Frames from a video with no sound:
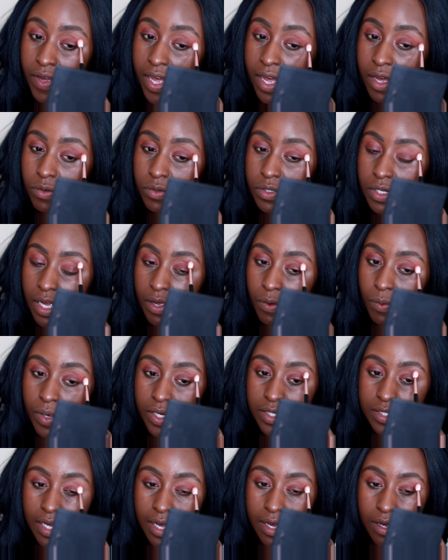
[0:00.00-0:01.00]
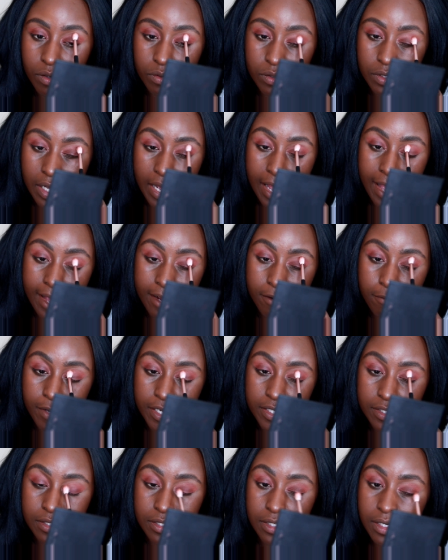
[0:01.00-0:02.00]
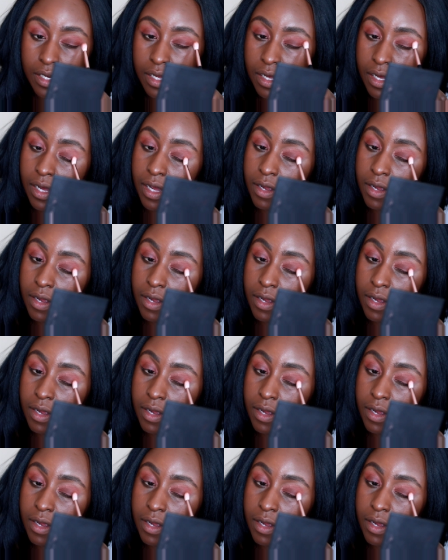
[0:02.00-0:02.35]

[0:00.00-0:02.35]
out. I went out, I had my dinner,